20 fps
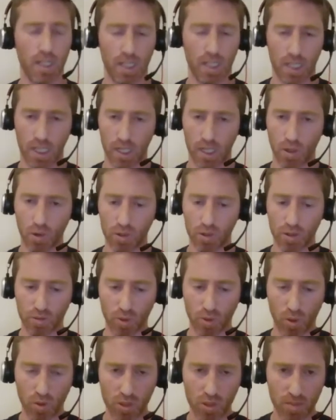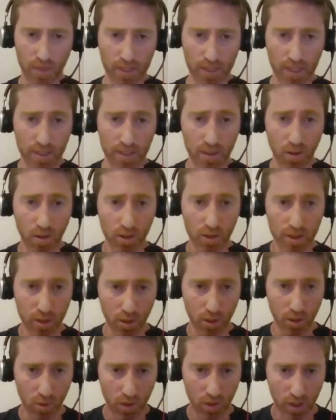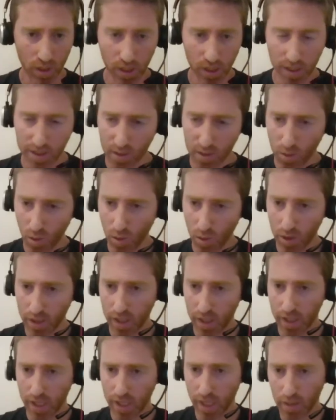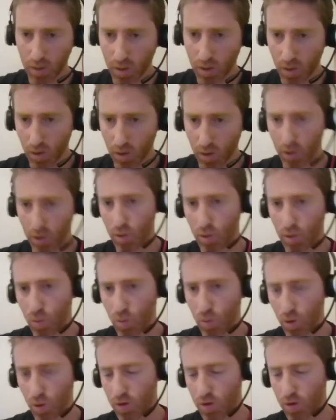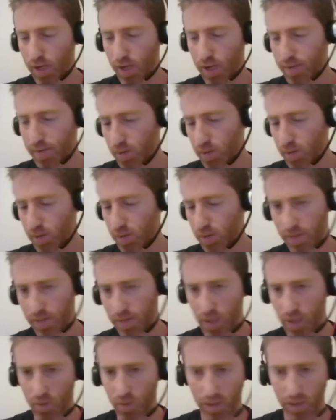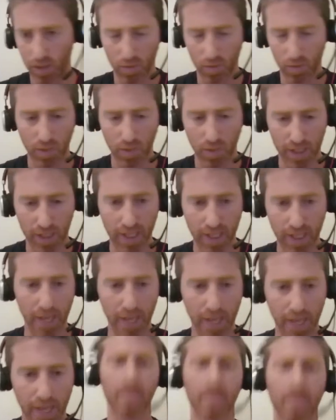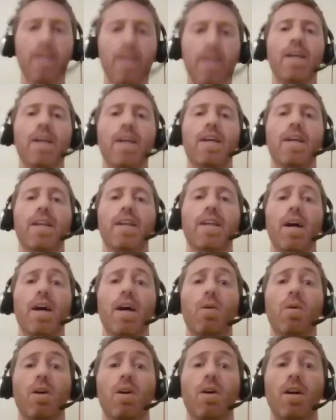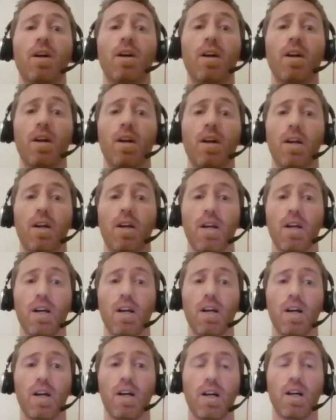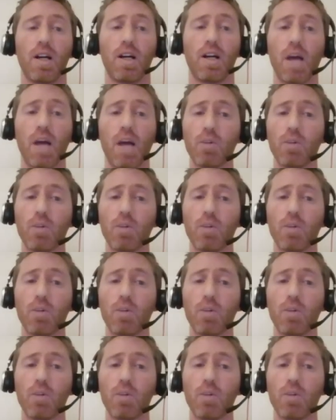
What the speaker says: a golden rose, but it's also a store in a game called Warcraft, okay, if someone ever played the game. Now, I'm going